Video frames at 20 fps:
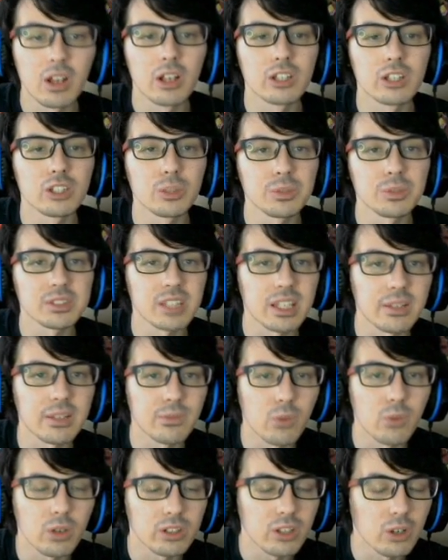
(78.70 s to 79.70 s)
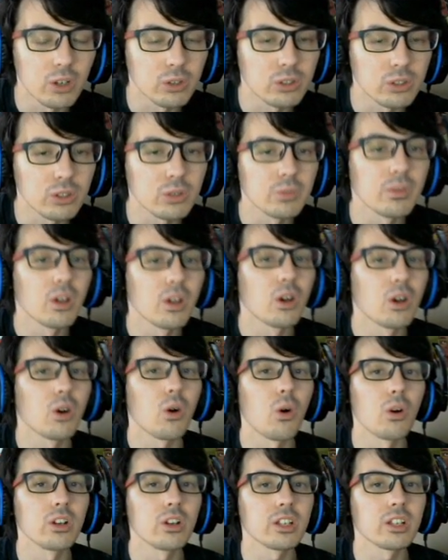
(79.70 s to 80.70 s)
Super Saiyan 4 Goku,
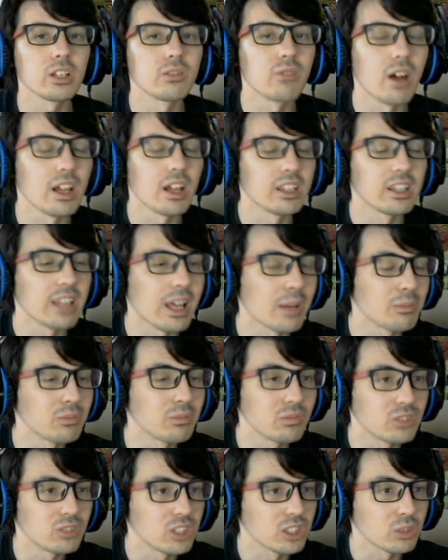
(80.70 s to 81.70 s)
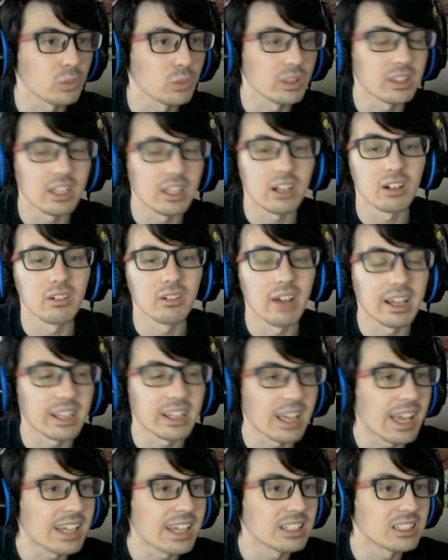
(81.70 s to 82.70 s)
or you can run them just with their
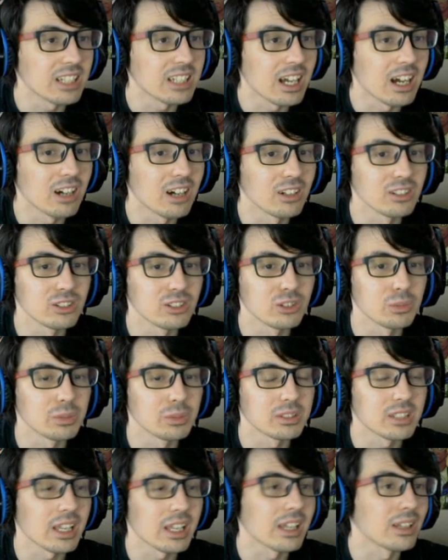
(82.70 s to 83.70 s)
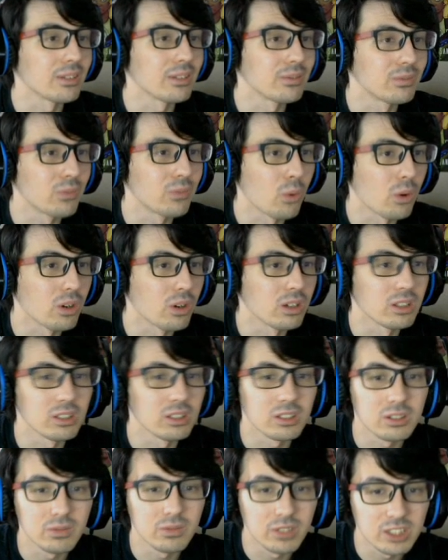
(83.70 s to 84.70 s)
like AGL Super Saiyan 4
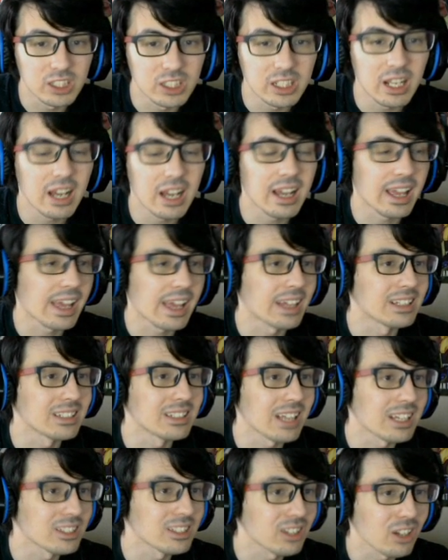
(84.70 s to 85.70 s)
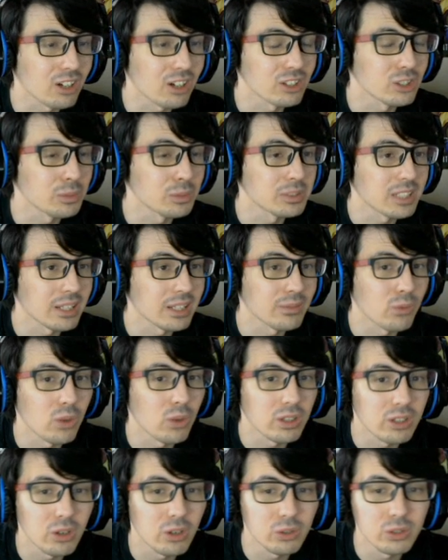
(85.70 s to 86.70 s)
Vegeta and STR Super Saiyan
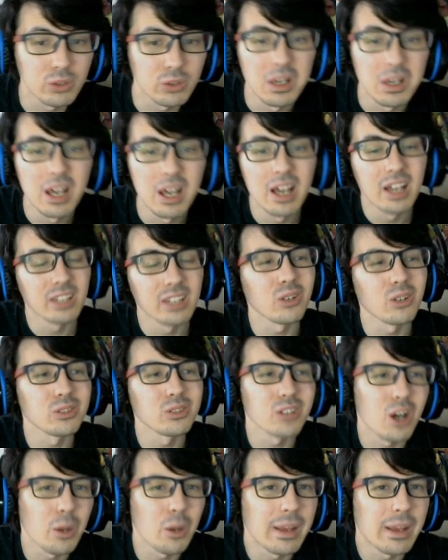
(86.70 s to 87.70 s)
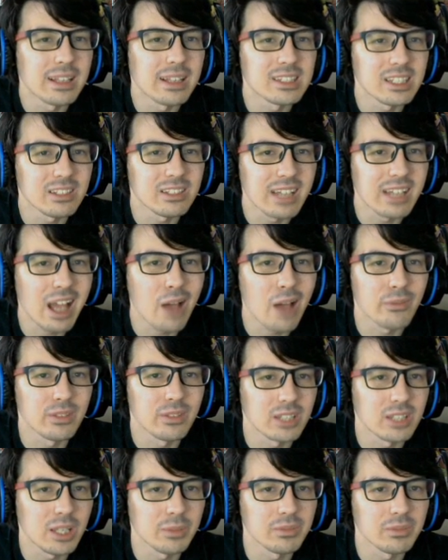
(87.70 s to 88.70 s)
4 Goku. Those all basically have the
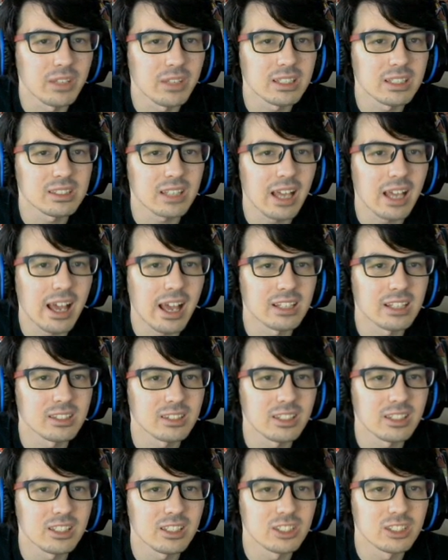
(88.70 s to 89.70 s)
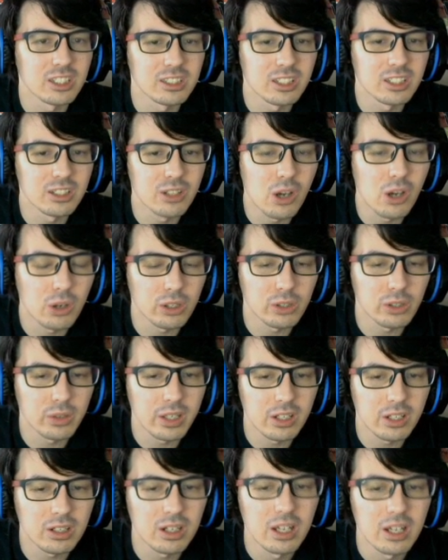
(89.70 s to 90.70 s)
same links as the GT Goku
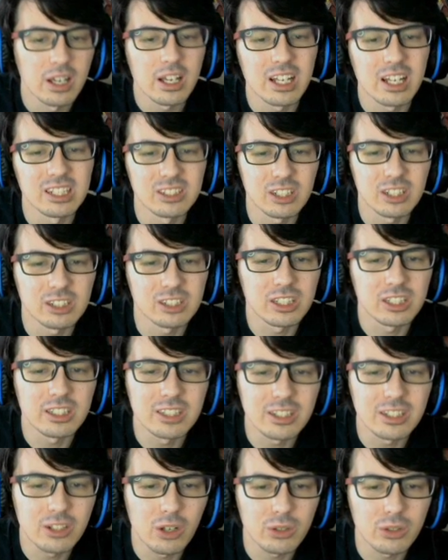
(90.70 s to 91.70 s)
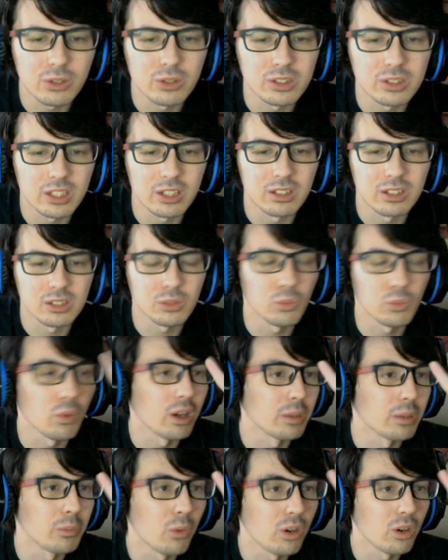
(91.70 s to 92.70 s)
here. It's just GT Goku shares
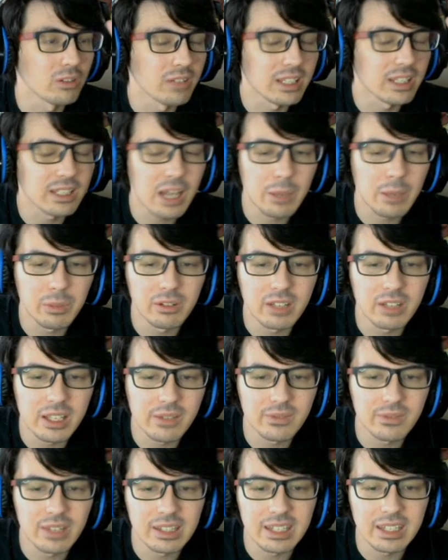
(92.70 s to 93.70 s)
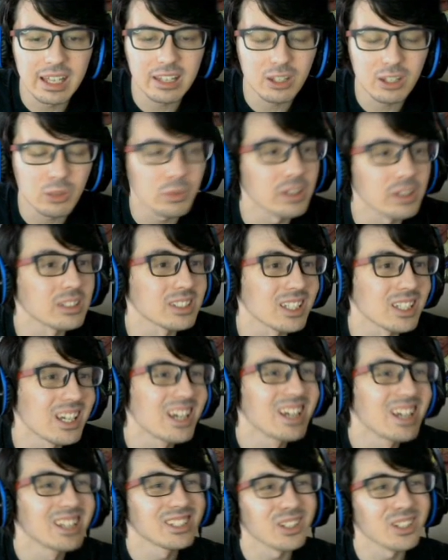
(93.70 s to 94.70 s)
one more link, I believe, than the other ones.
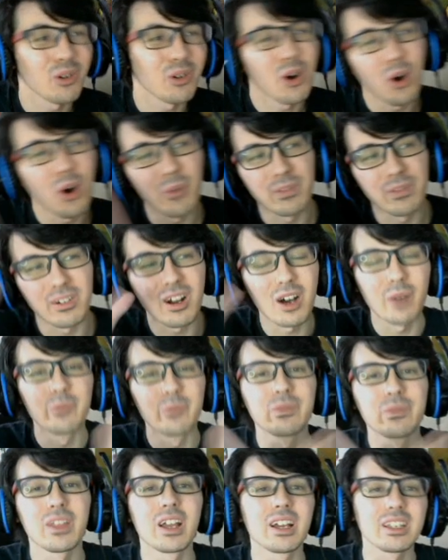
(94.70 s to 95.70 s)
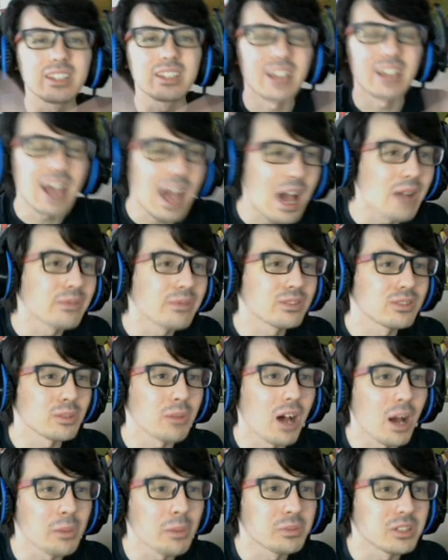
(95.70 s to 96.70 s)
So overall, you have some
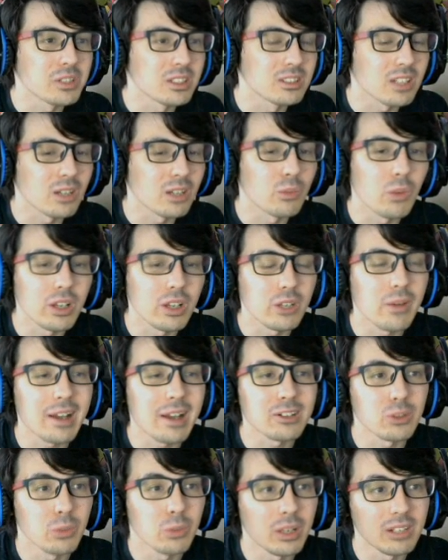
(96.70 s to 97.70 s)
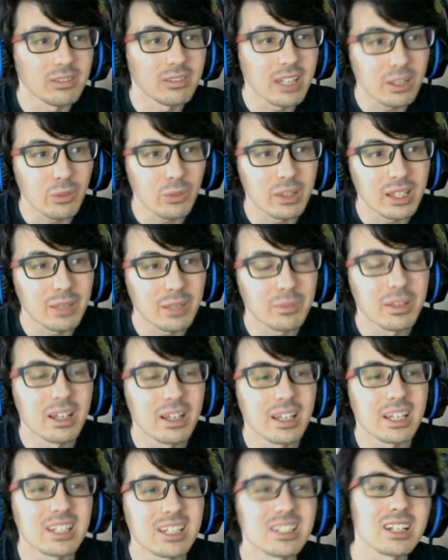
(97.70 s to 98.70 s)
options on what you actually want to link with him.
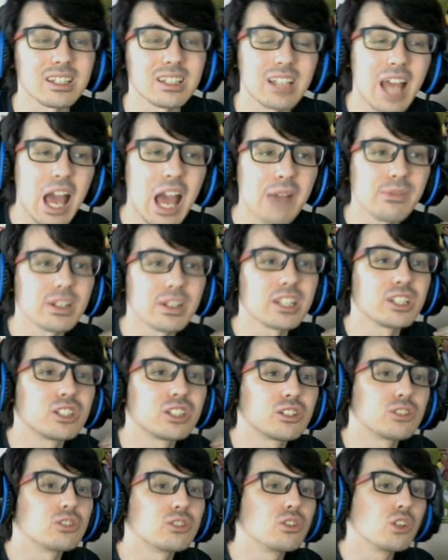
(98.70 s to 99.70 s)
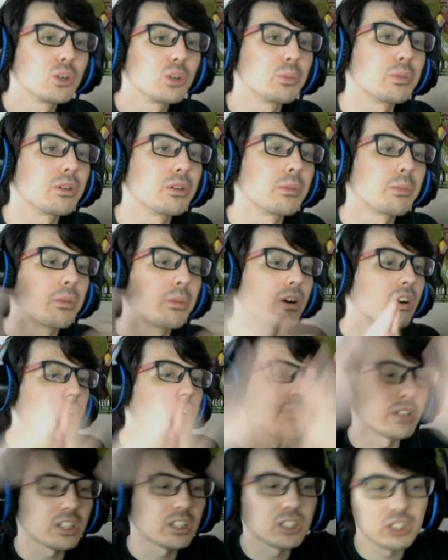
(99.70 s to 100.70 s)
He doesn't have any super
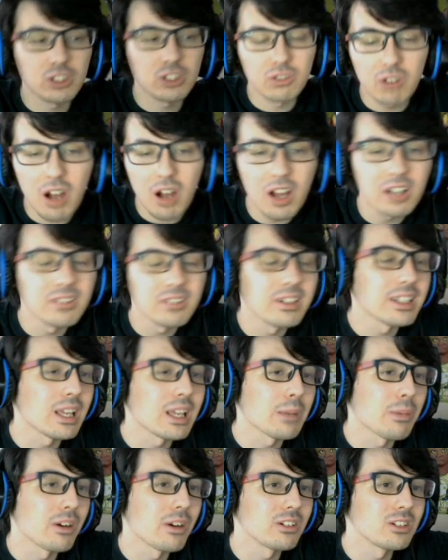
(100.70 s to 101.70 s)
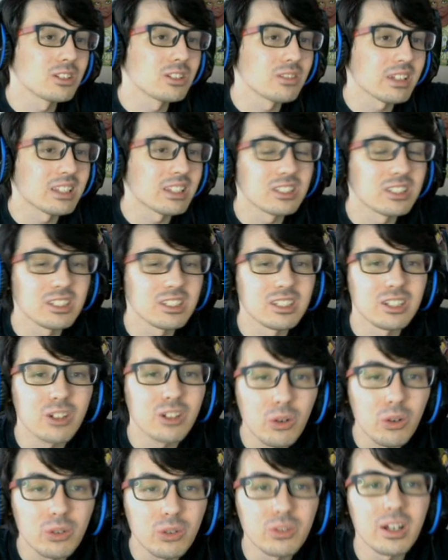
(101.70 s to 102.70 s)
perfect strong linking partners like the GT
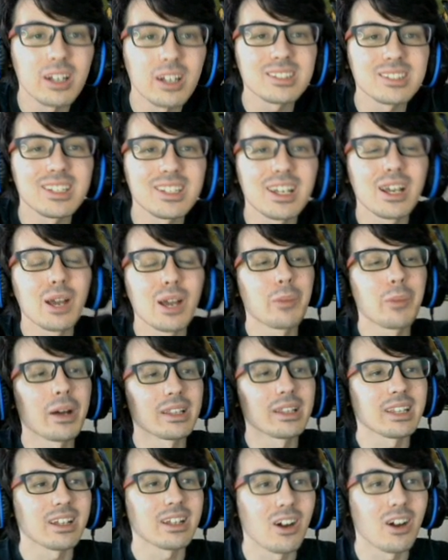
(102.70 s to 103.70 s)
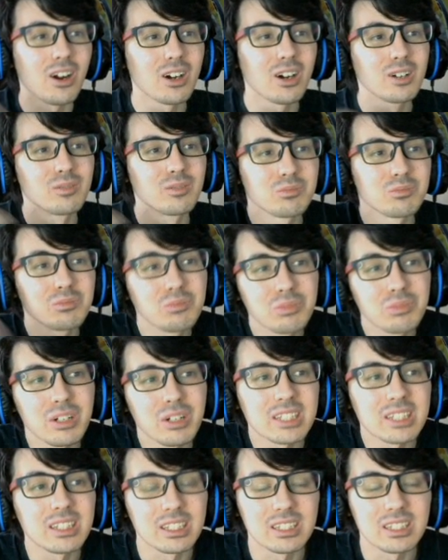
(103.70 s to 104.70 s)
Goku does, but they are
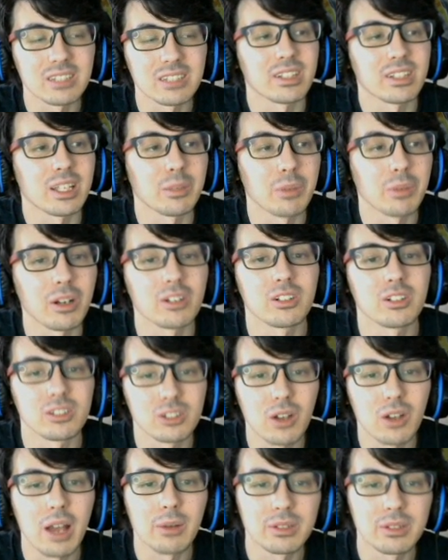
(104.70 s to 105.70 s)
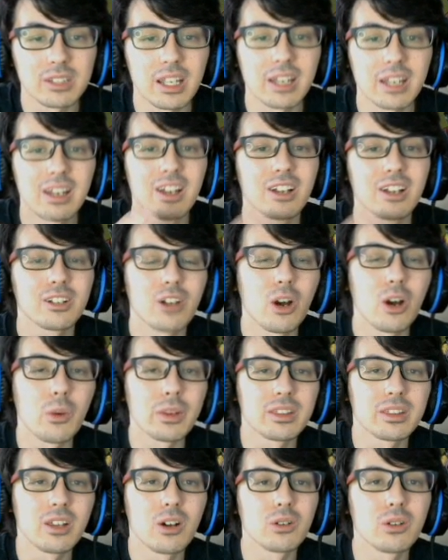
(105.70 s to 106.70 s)
pretty decent linking partners. So I would say go
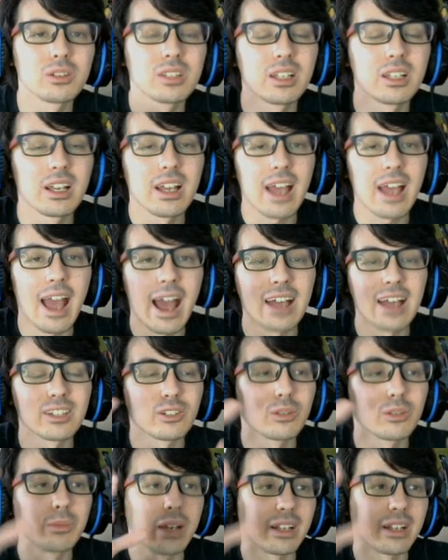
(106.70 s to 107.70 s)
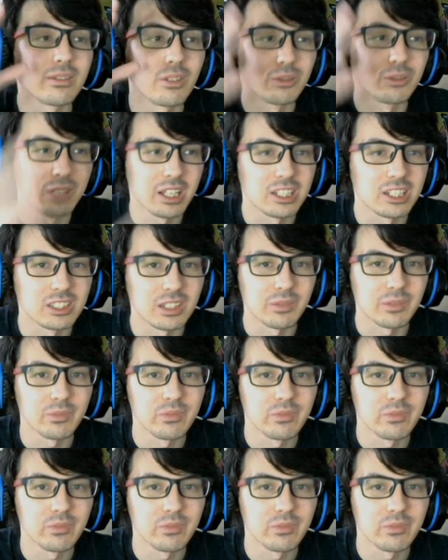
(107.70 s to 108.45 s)
with those as your main rotation.